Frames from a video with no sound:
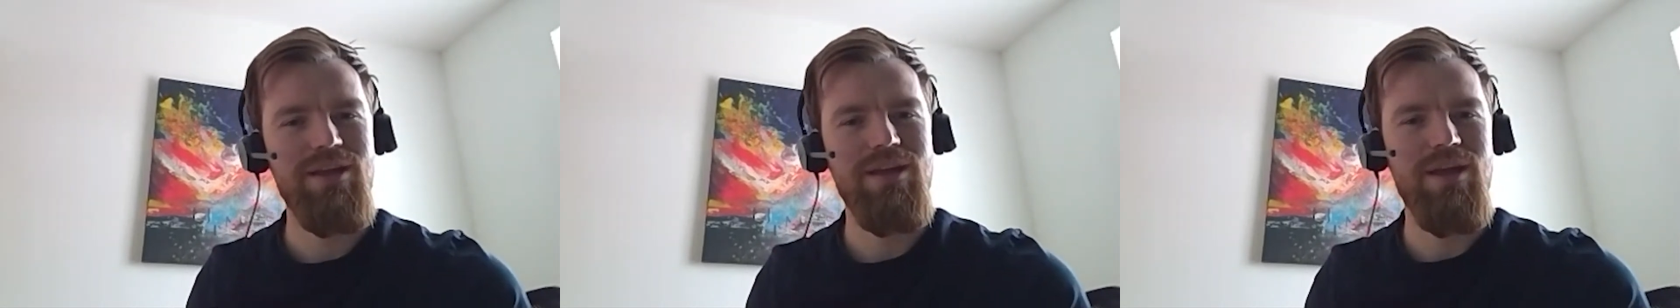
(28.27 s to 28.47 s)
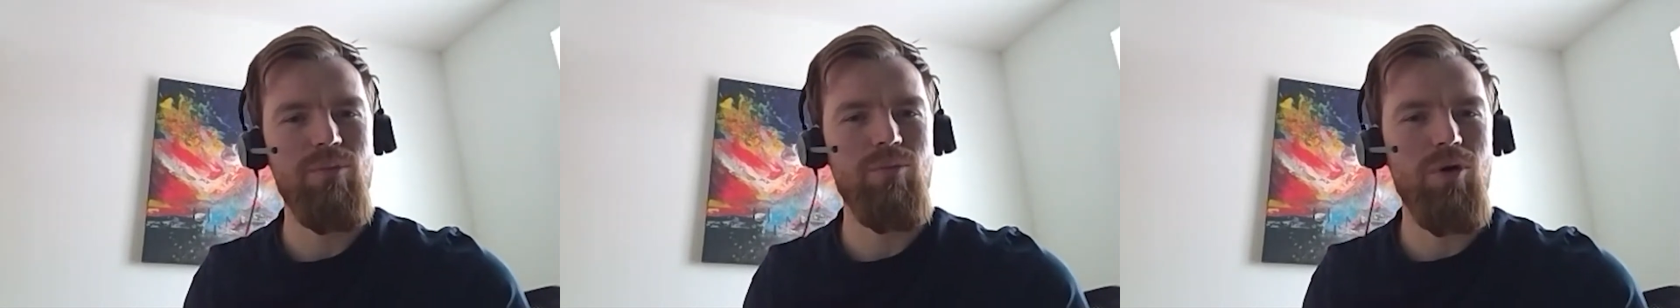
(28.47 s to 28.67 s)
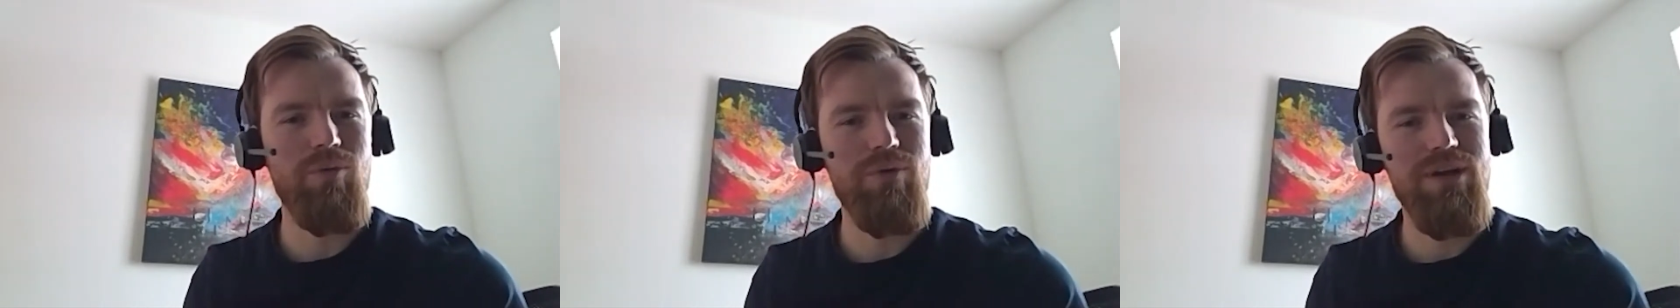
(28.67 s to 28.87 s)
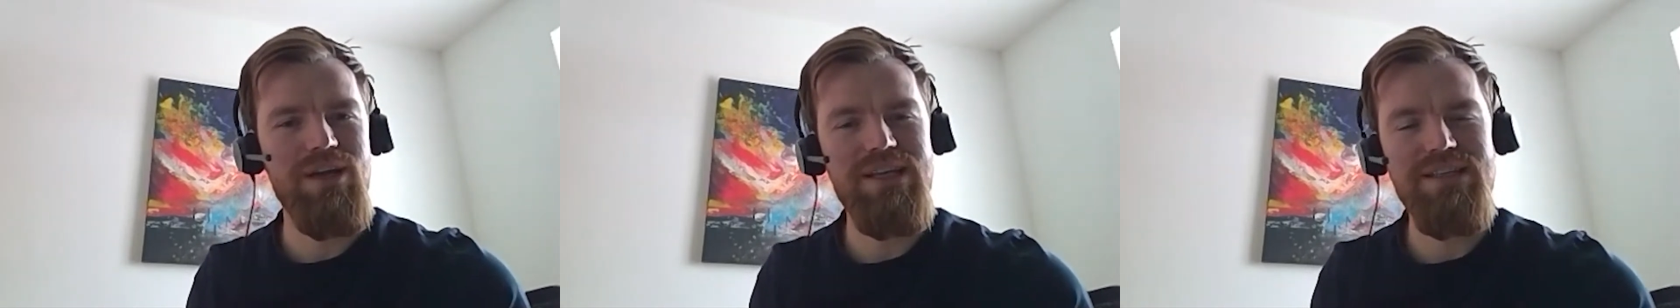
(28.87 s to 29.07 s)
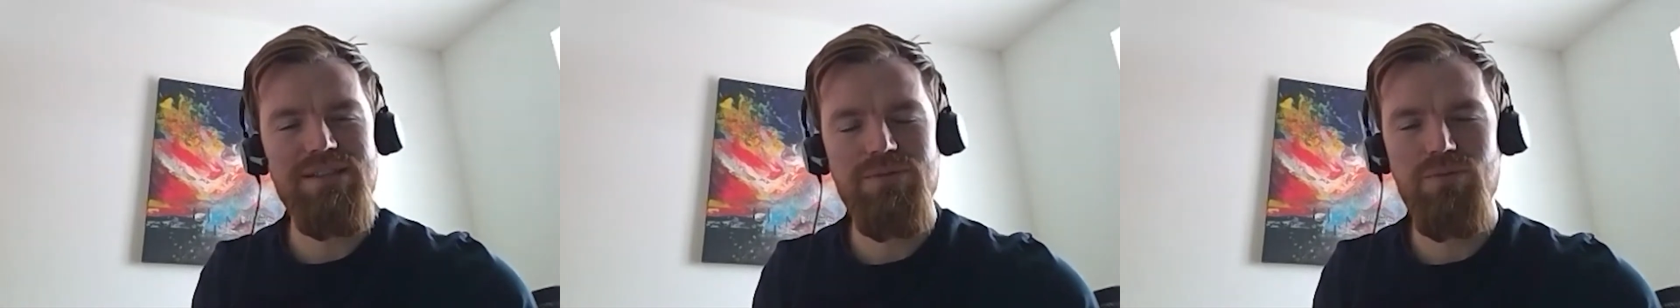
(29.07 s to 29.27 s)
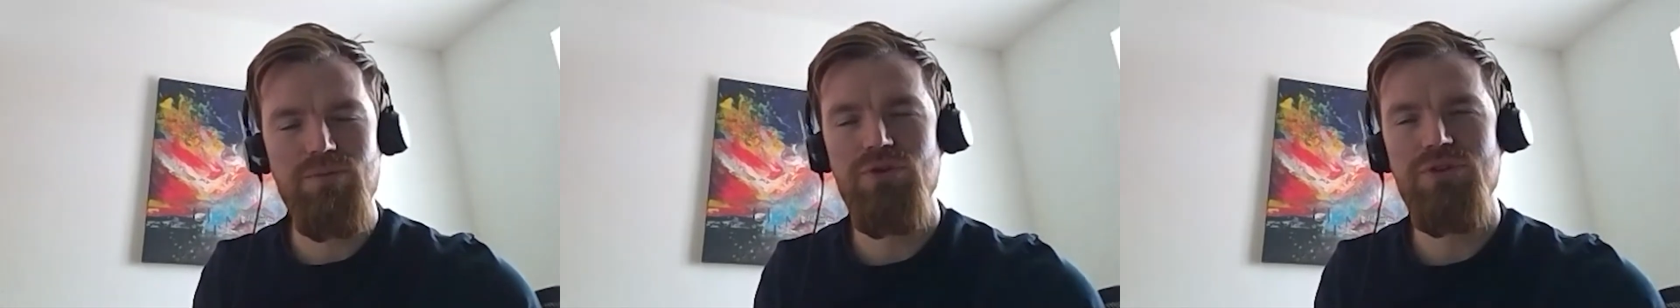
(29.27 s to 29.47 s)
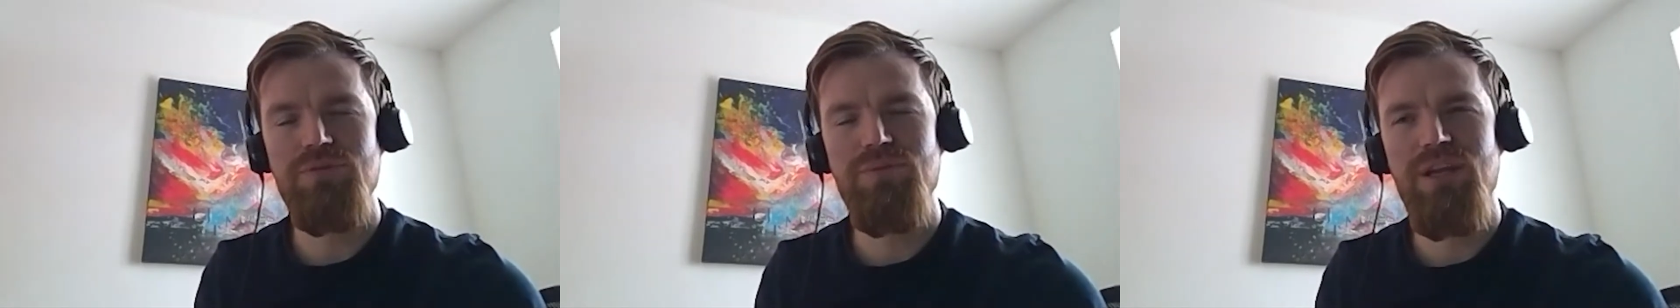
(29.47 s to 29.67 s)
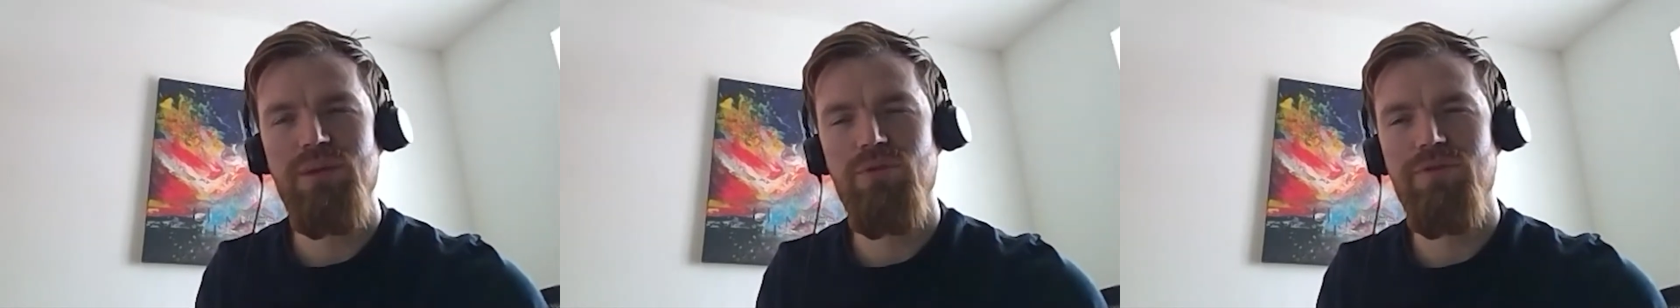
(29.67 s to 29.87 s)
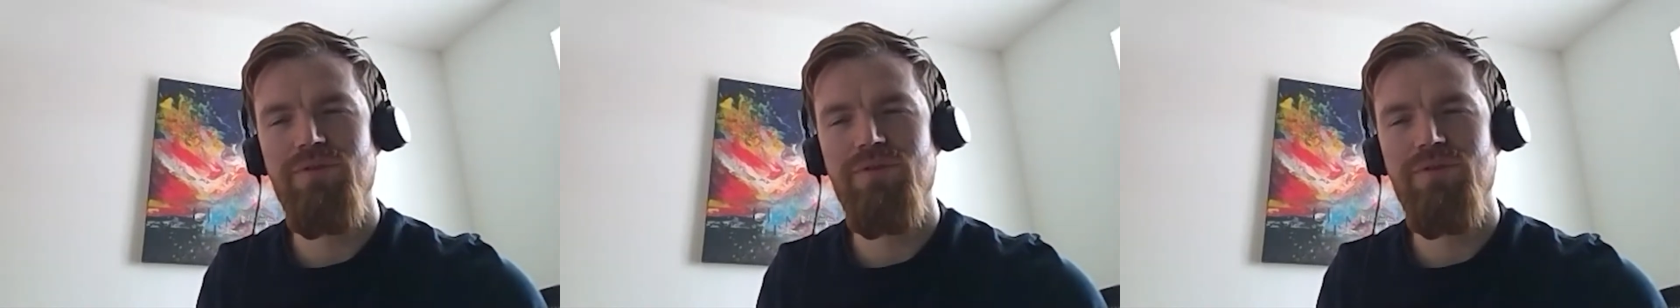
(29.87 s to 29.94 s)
In what ways would people